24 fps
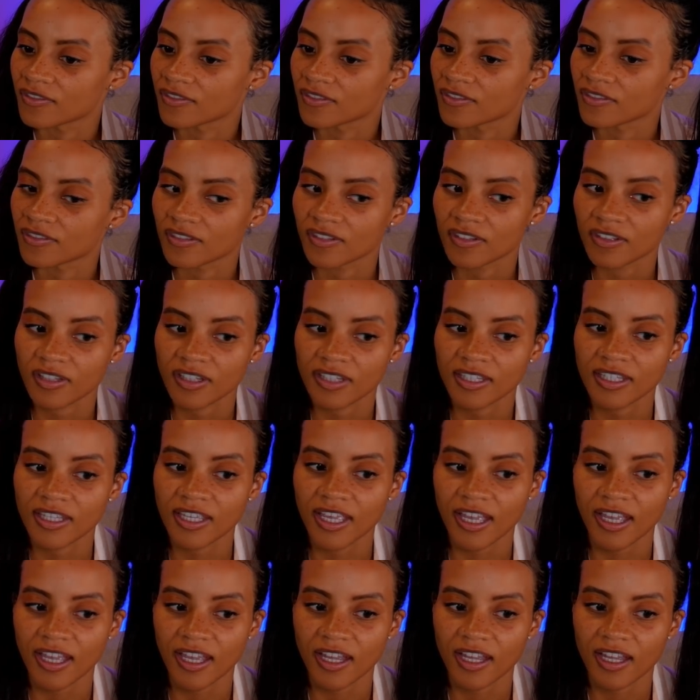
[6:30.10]

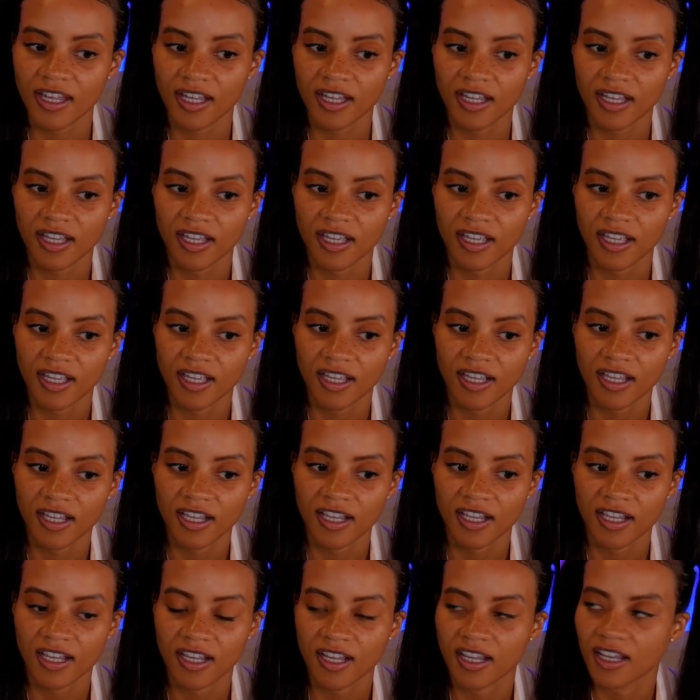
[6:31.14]

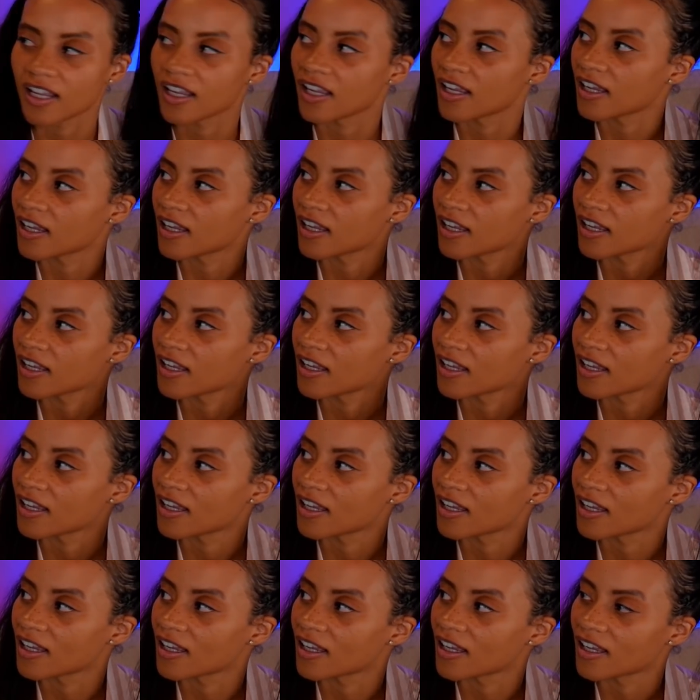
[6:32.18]

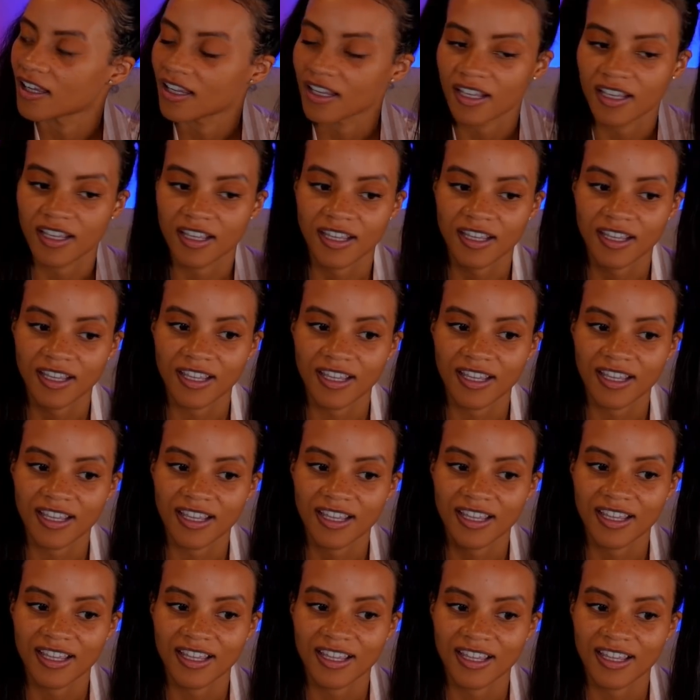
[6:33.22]

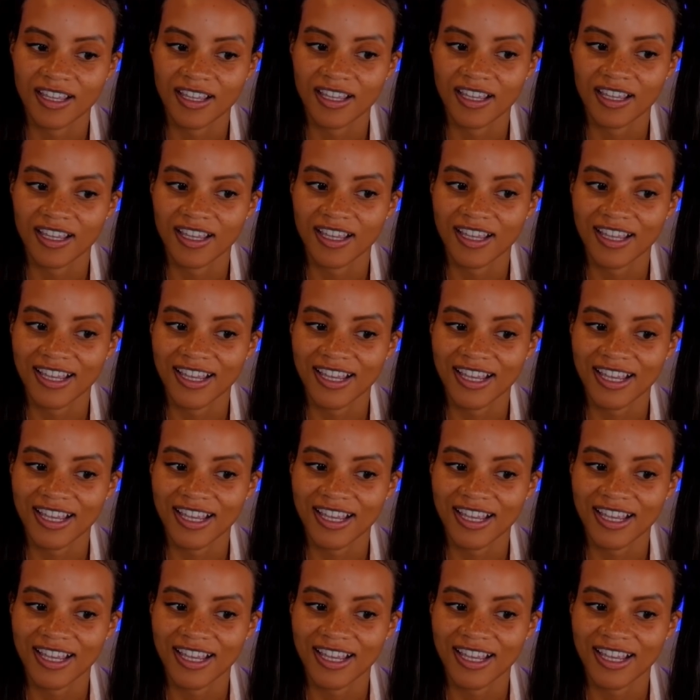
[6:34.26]
The person shown says nothing.